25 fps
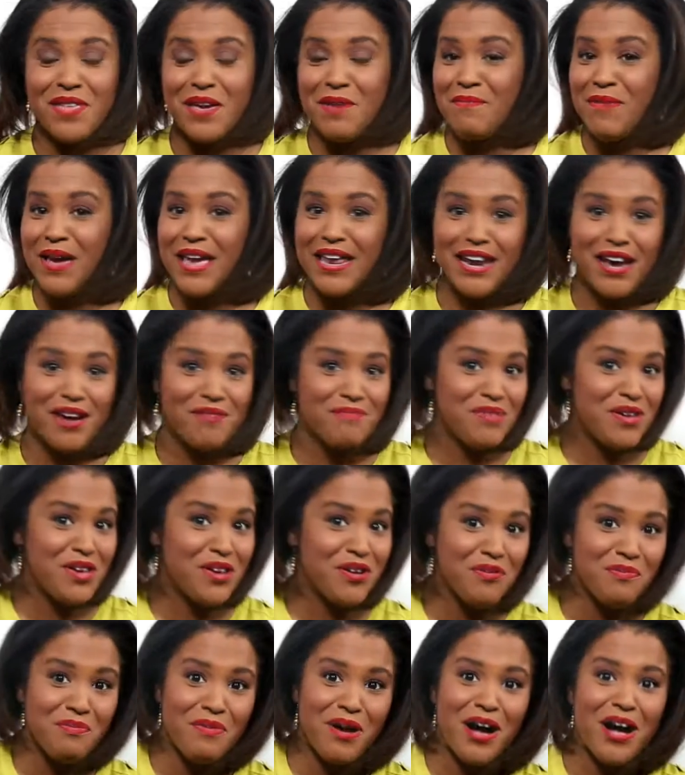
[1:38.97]
They may not be
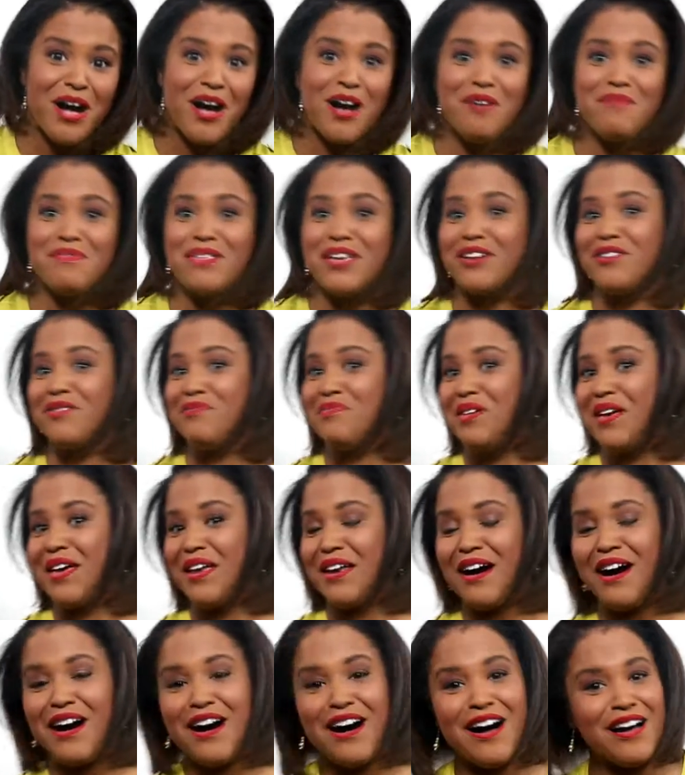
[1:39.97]
your mom, they could be
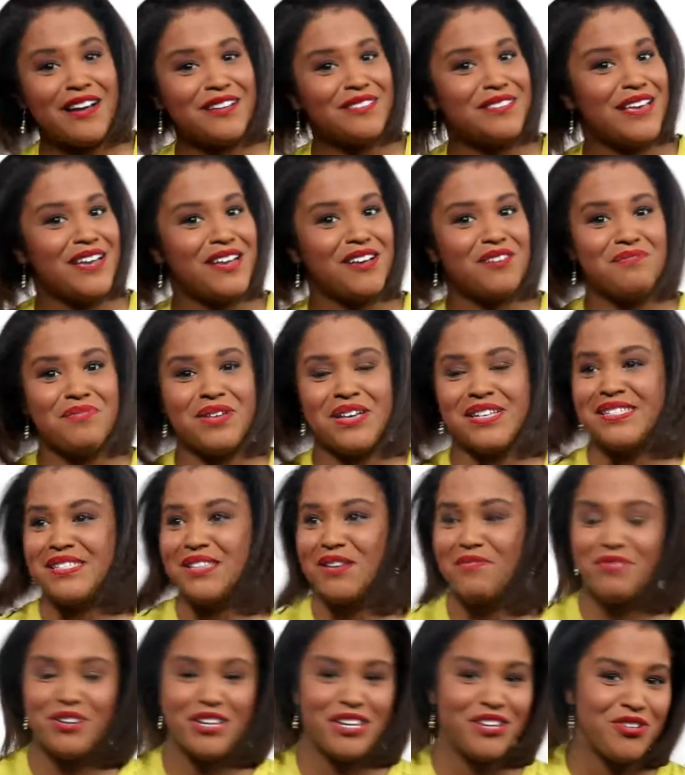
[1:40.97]
an aunt, they could be
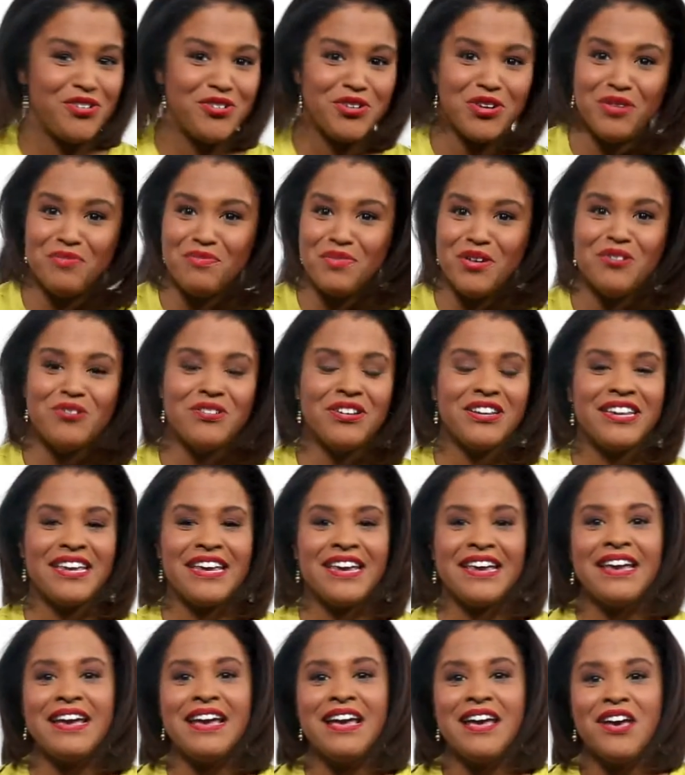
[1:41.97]
someone in your
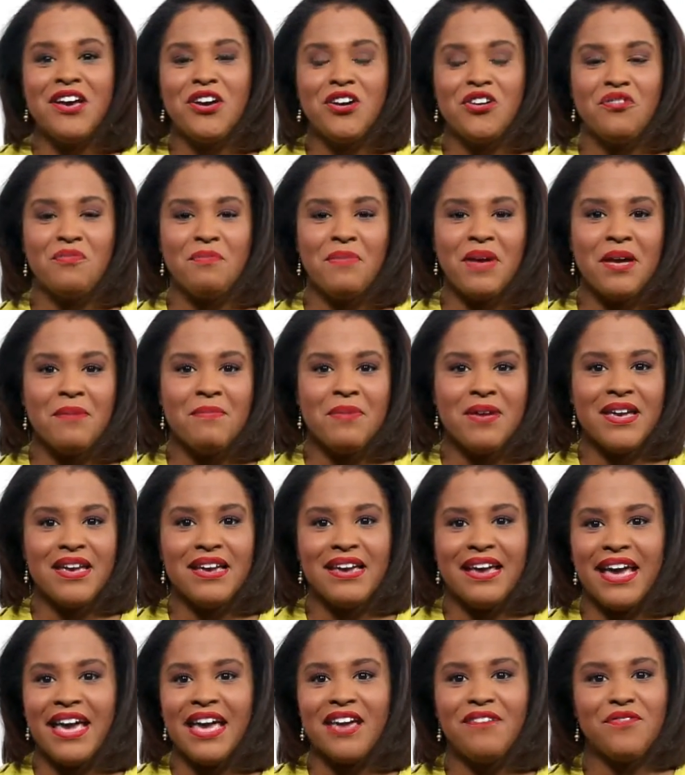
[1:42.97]
community who
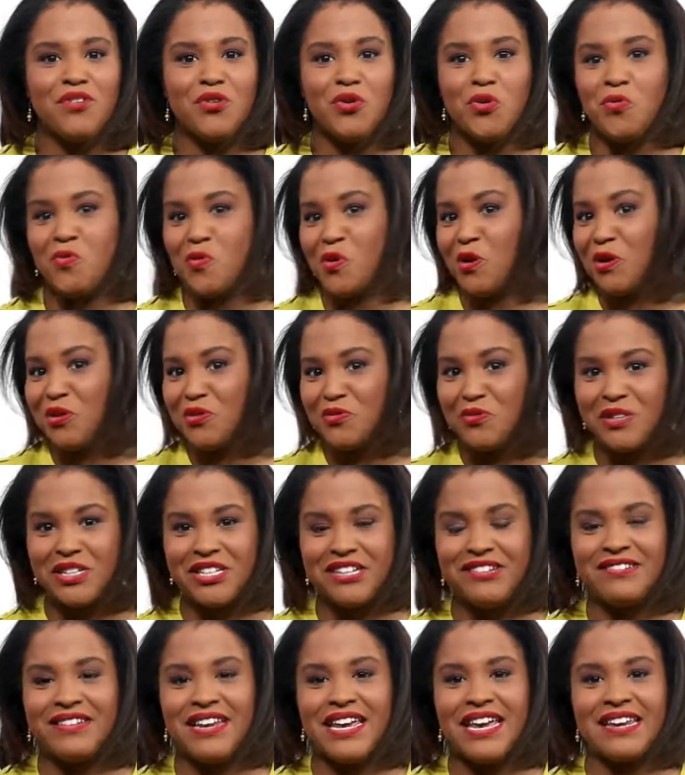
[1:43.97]
maybe gave you a word
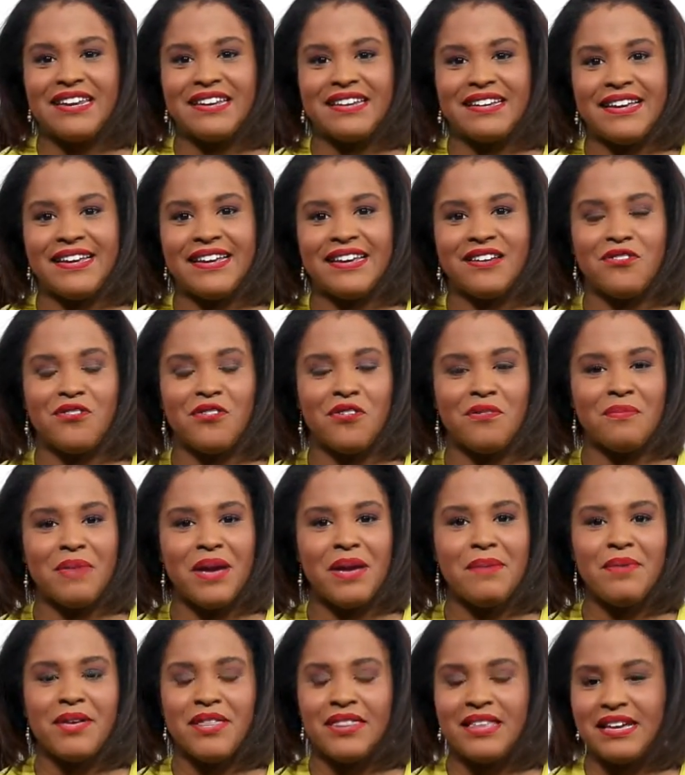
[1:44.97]
when you needed it or
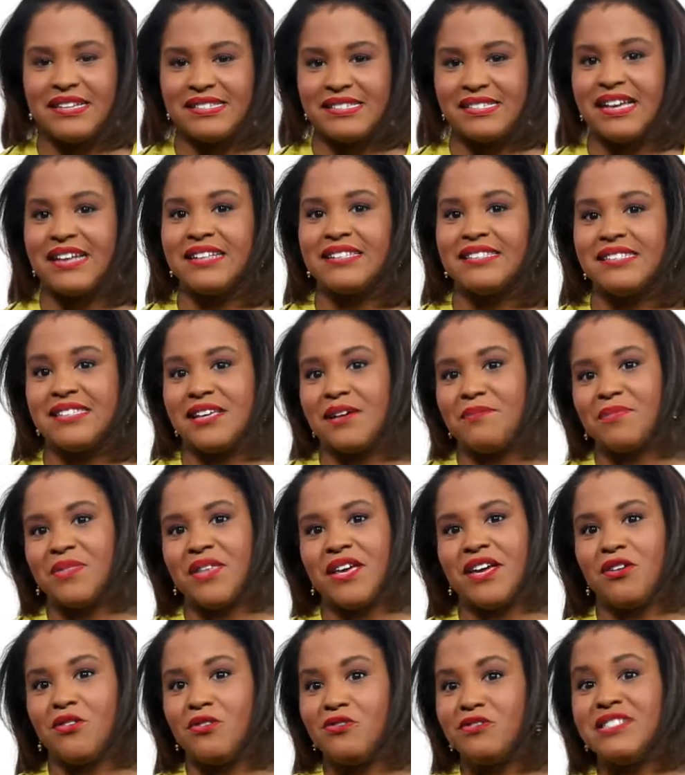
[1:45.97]
maybe they said
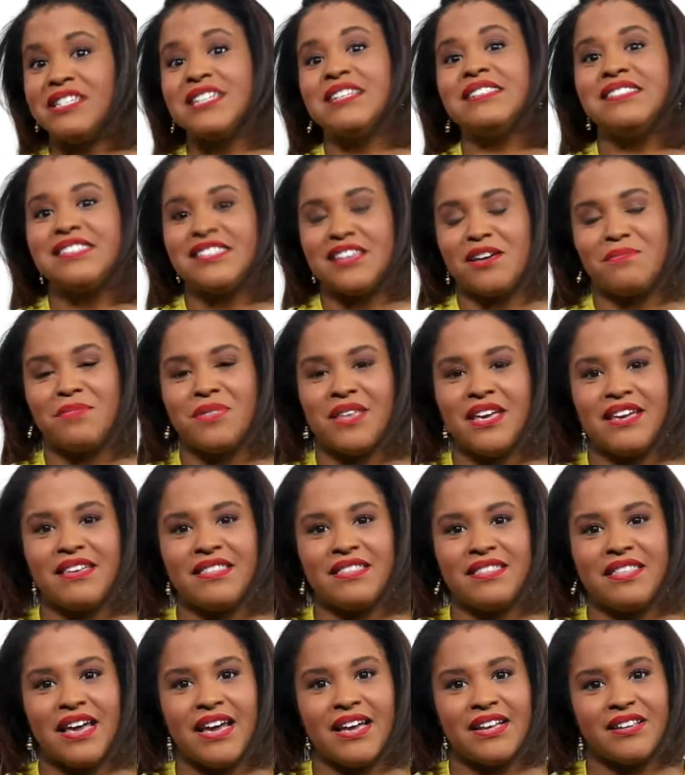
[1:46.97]
something or did
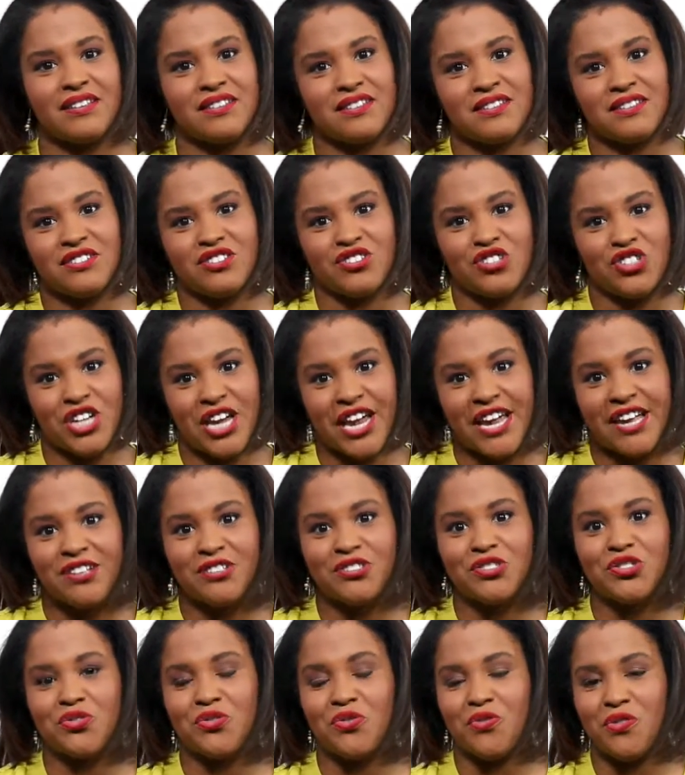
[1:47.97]
something that
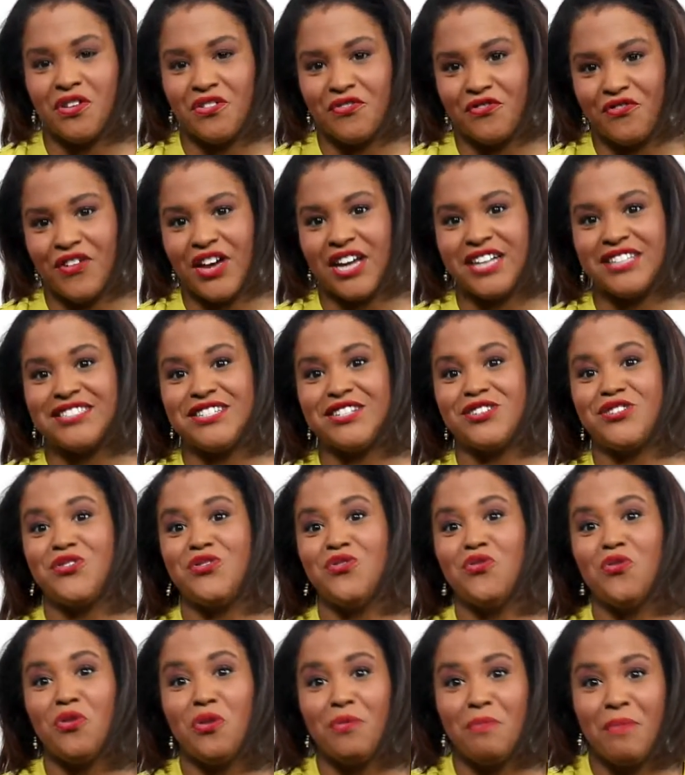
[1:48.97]
changed or affected
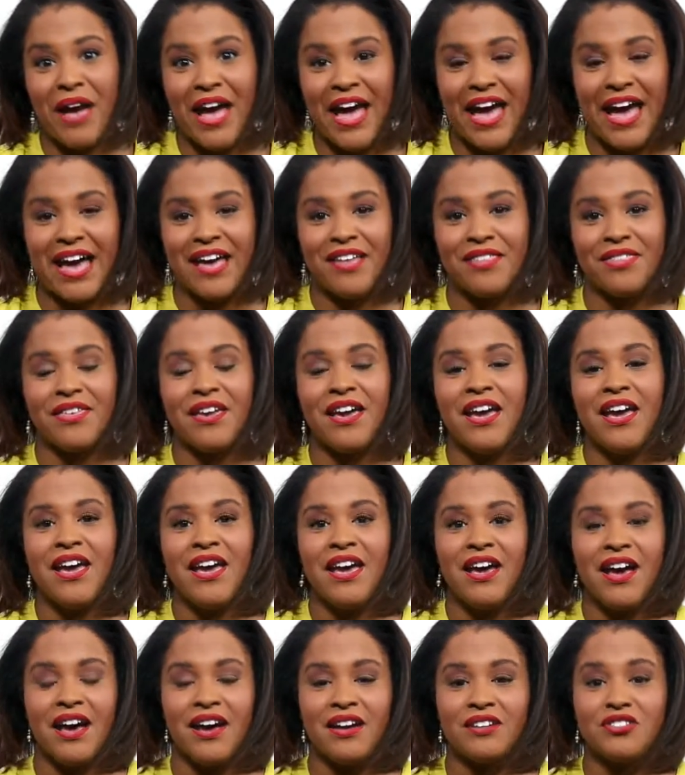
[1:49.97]
your path
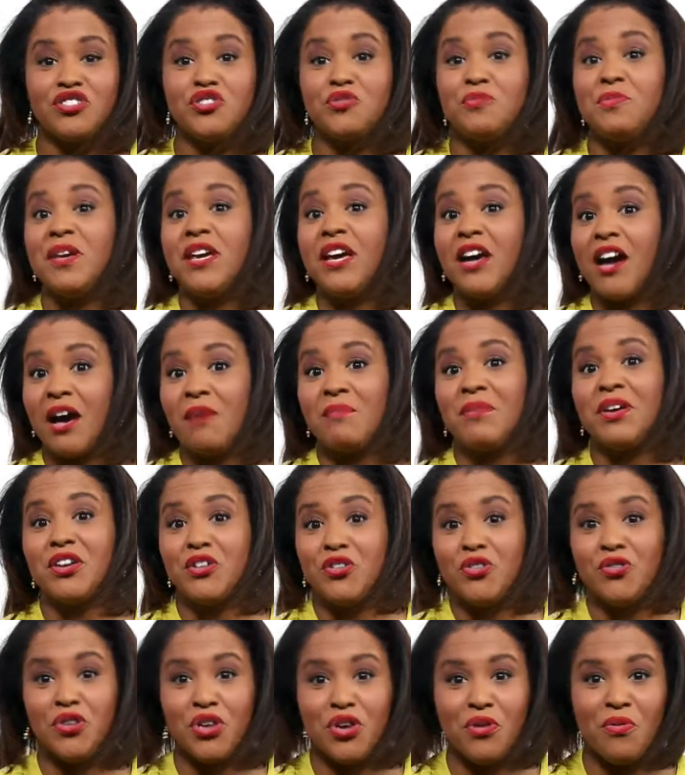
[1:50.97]
uh, to becoming
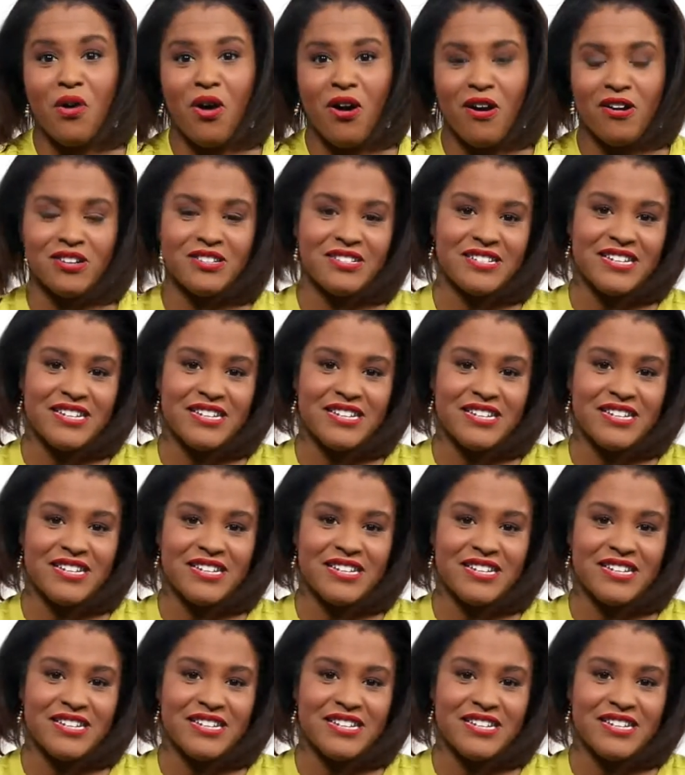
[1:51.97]
who you are